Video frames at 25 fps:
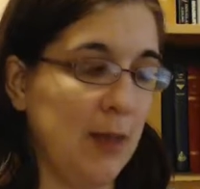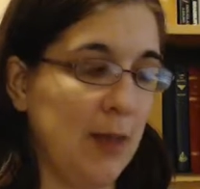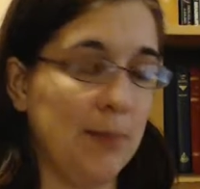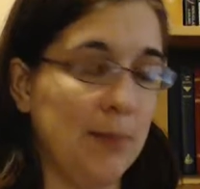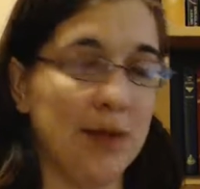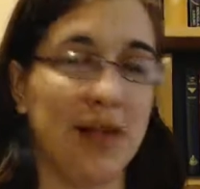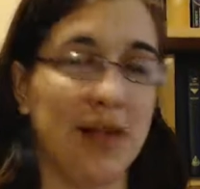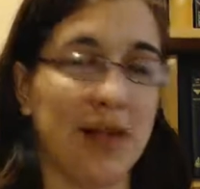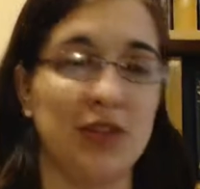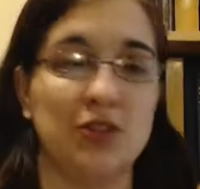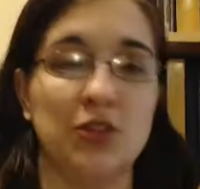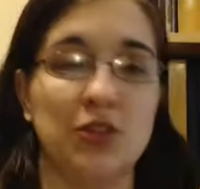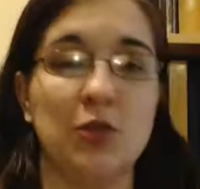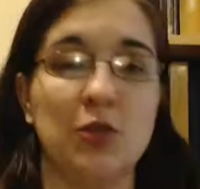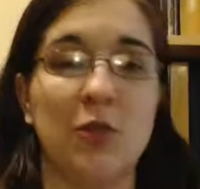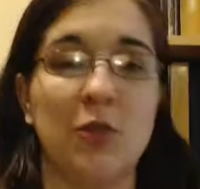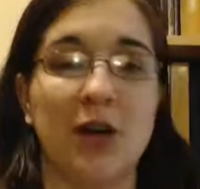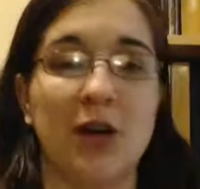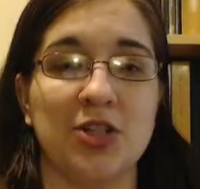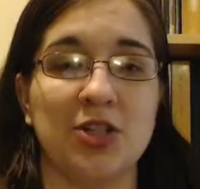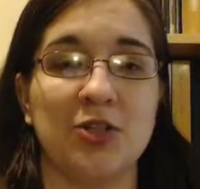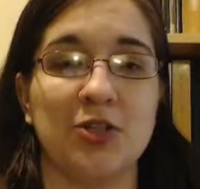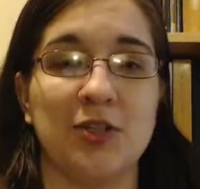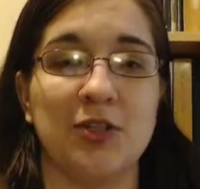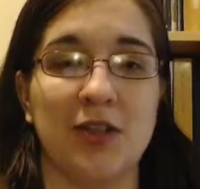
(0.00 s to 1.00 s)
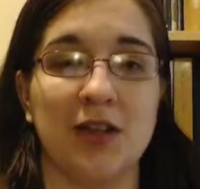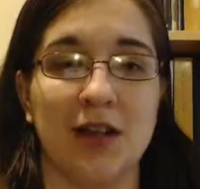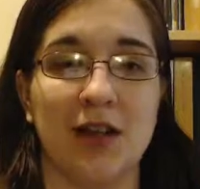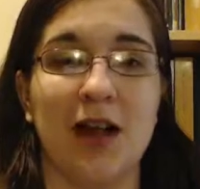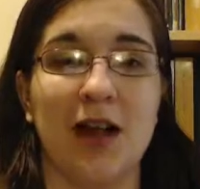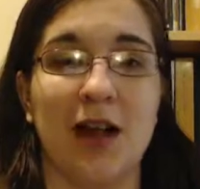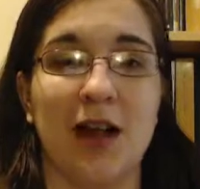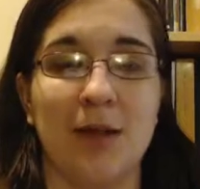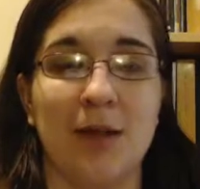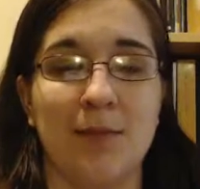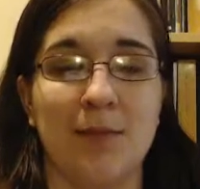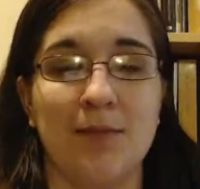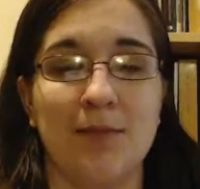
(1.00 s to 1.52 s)
But I do want you
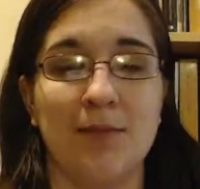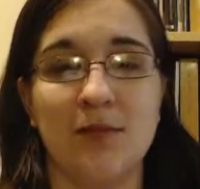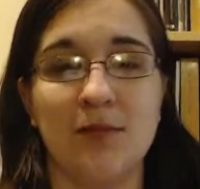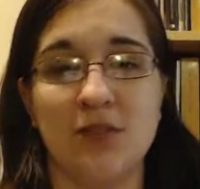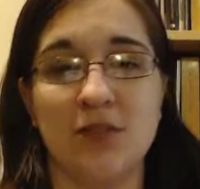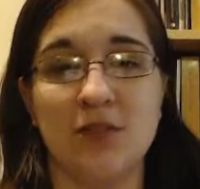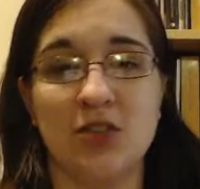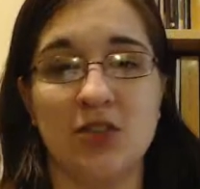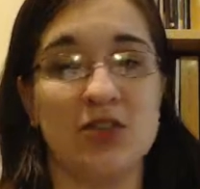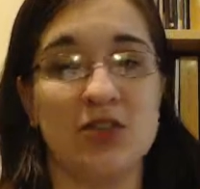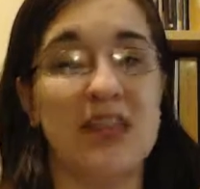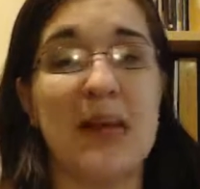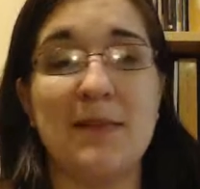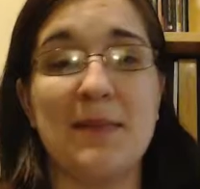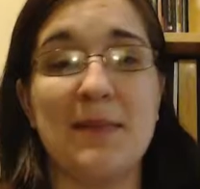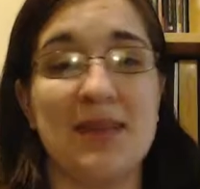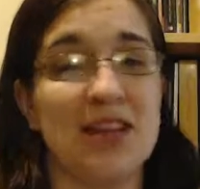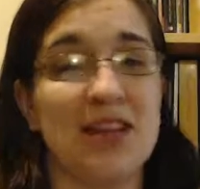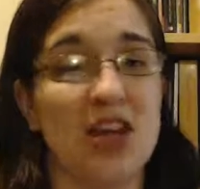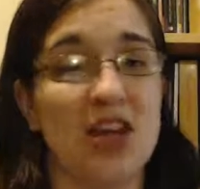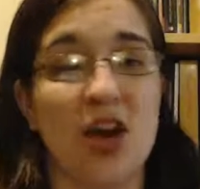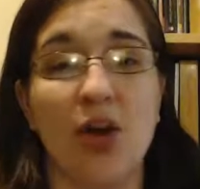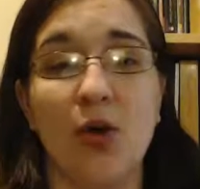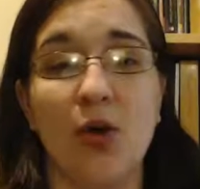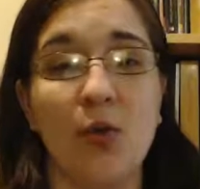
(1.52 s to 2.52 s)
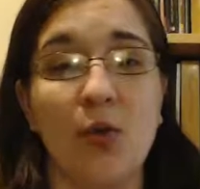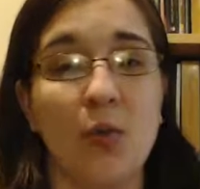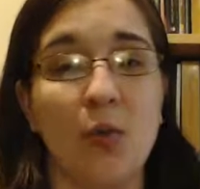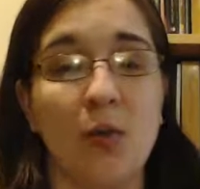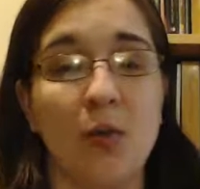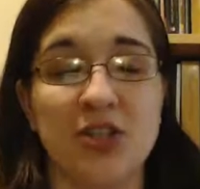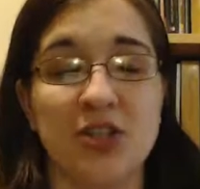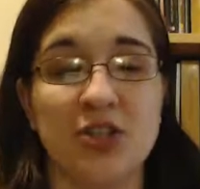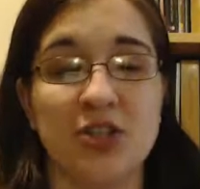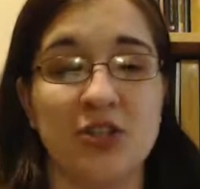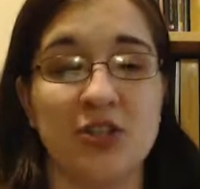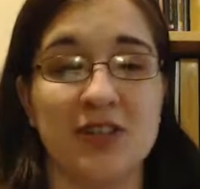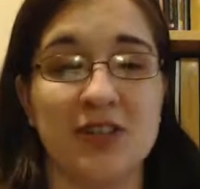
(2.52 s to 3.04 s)
to just let me know what you're